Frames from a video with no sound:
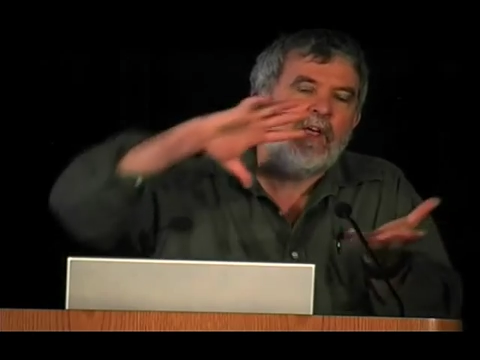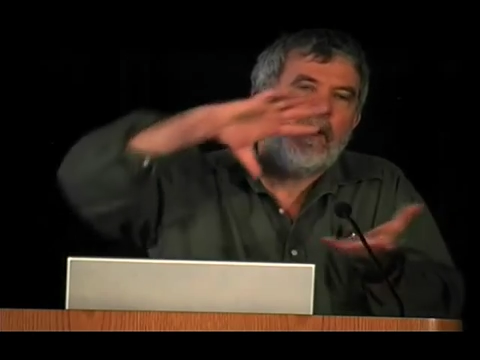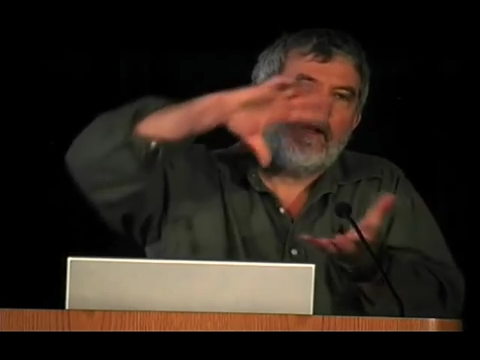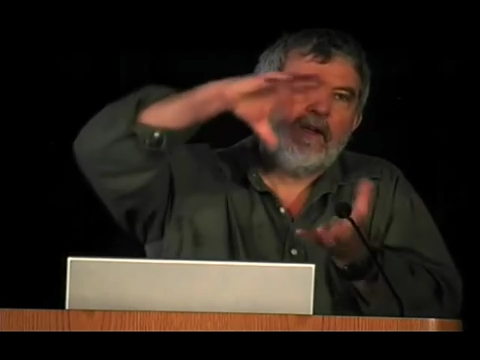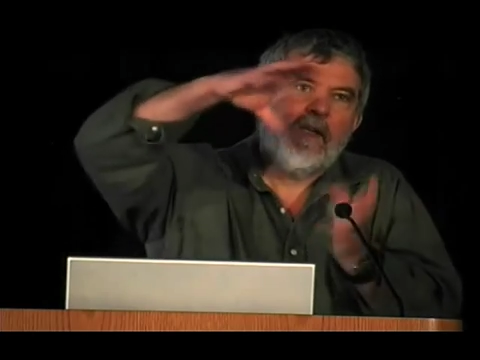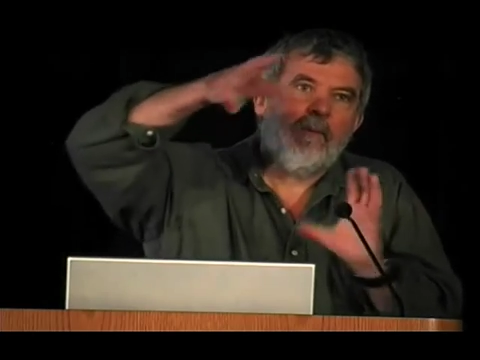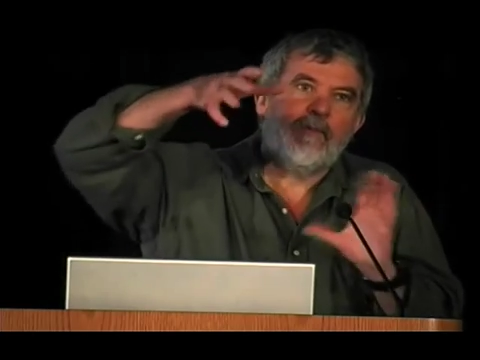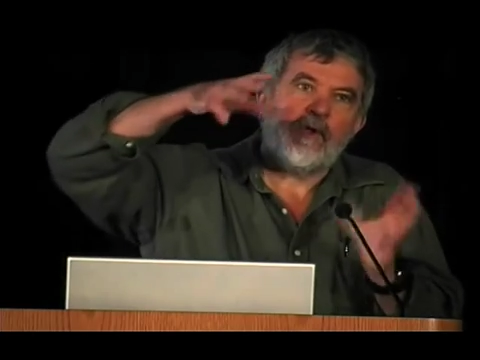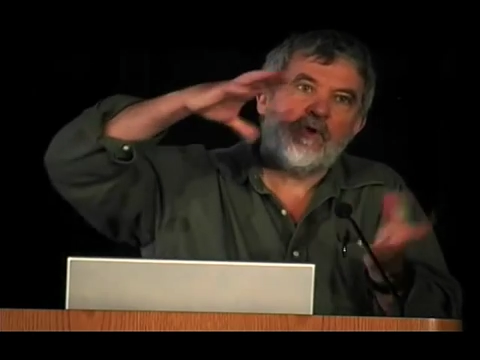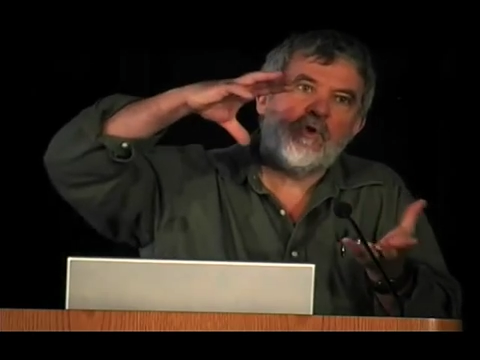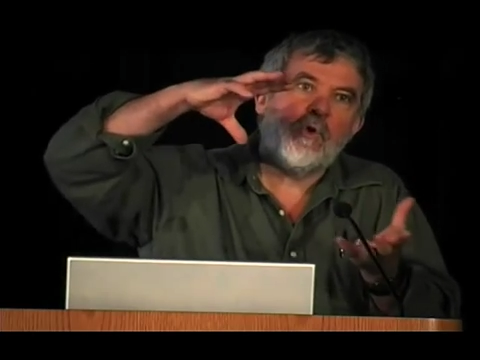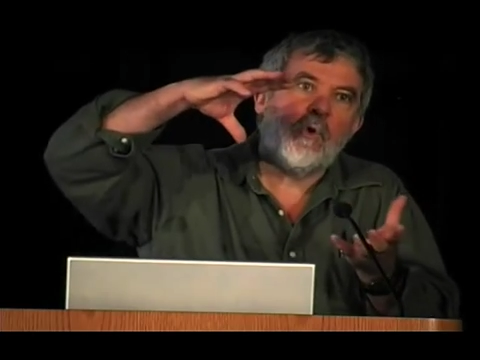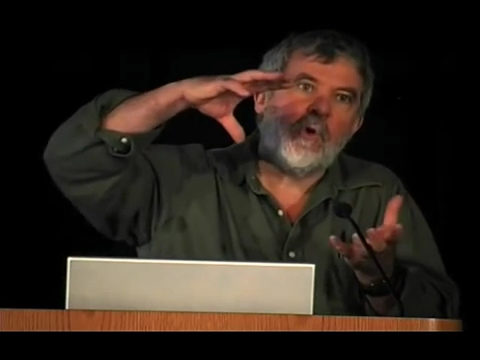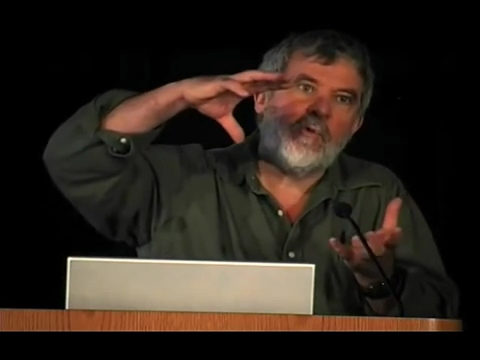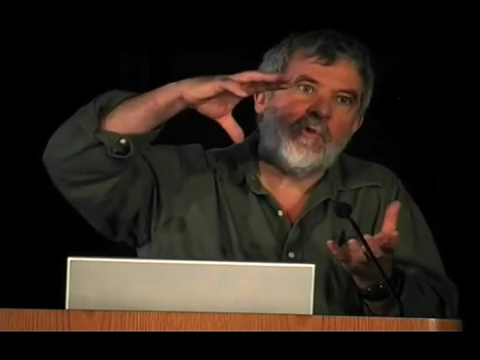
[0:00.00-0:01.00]
keep the
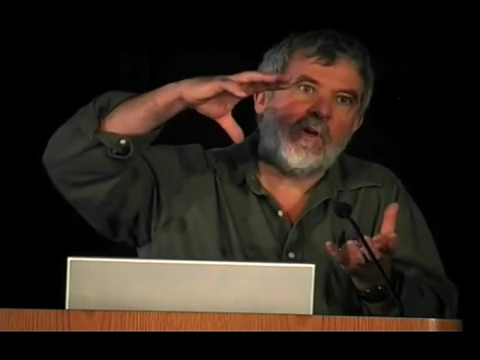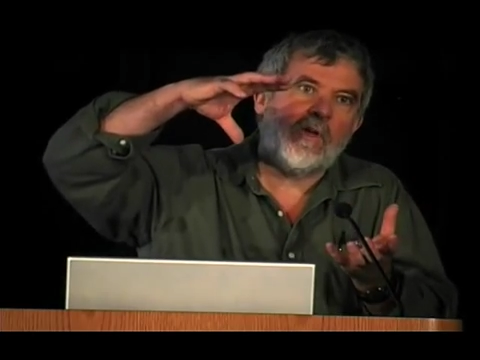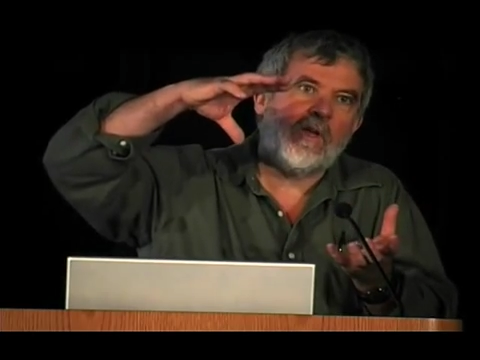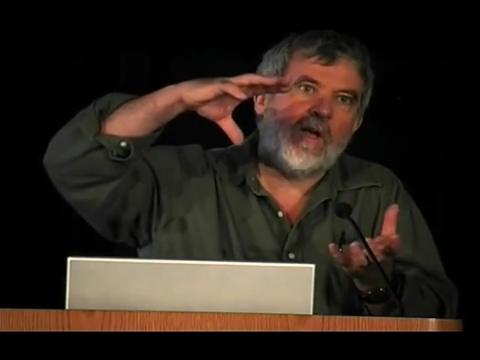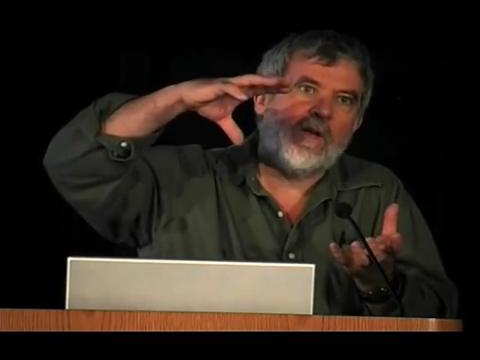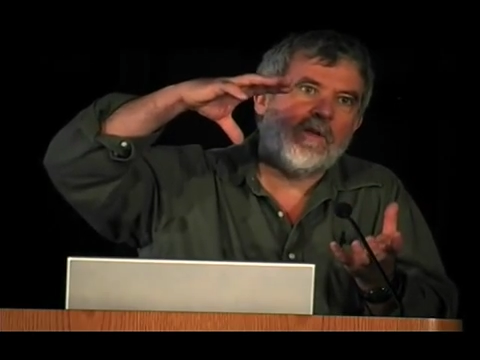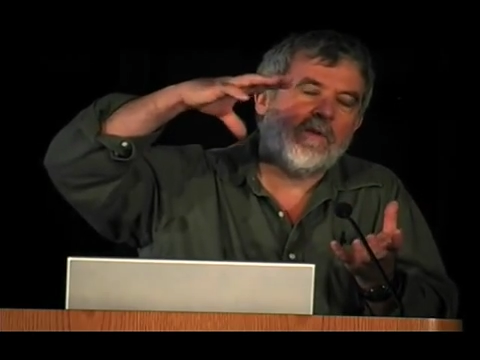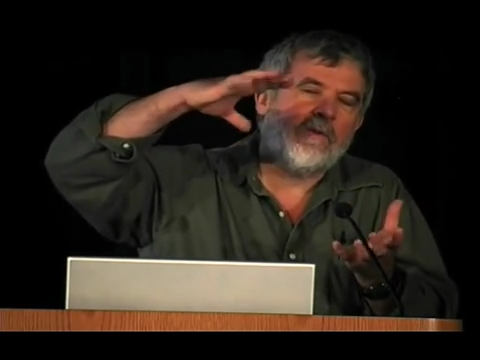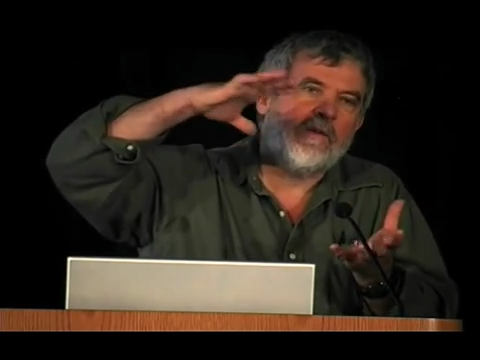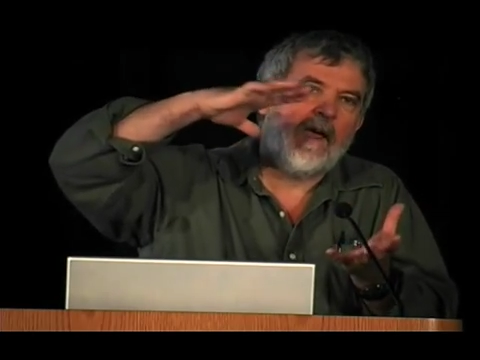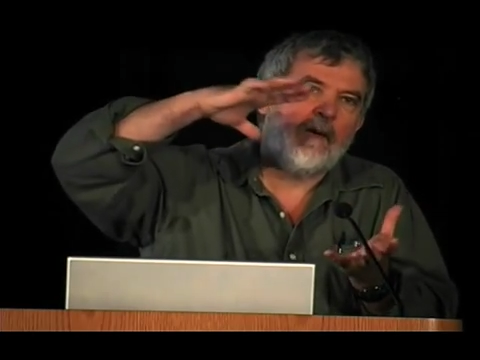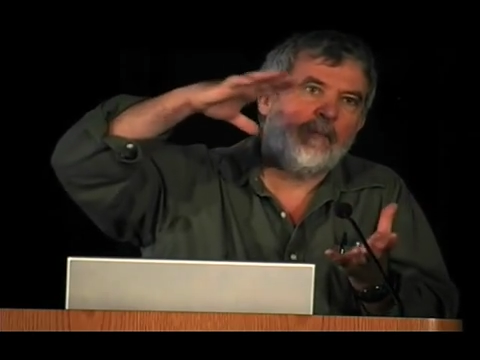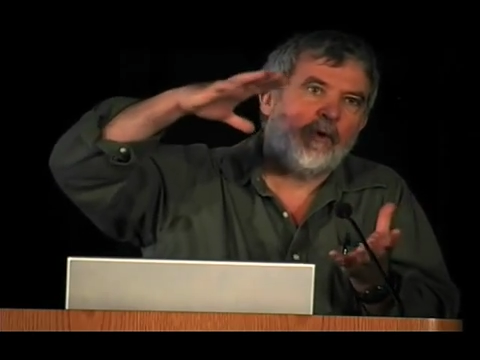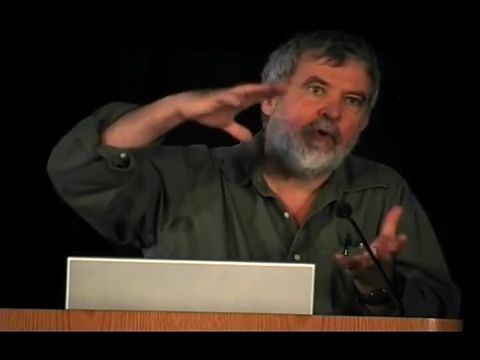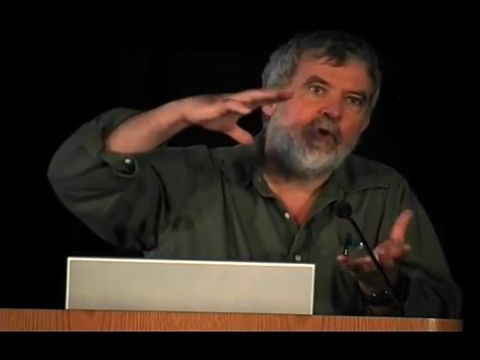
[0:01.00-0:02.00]
tools that collect the sample